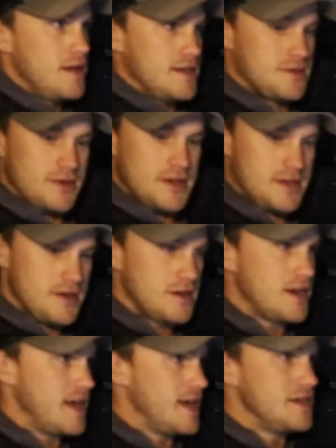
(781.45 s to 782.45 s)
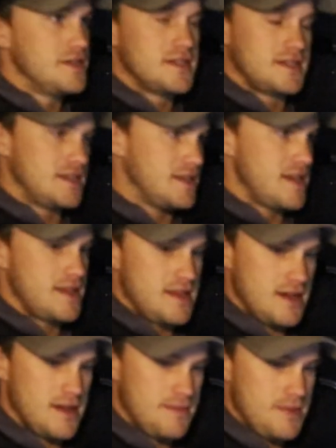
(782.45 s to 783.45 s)
That's what it took. I had to just sit that
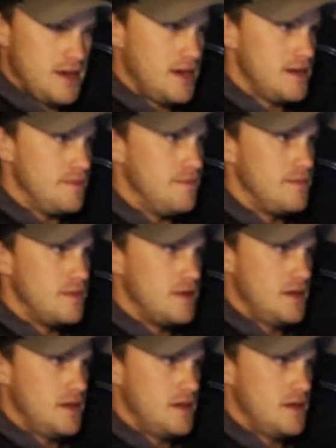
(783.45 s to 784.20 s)
thing on bottom.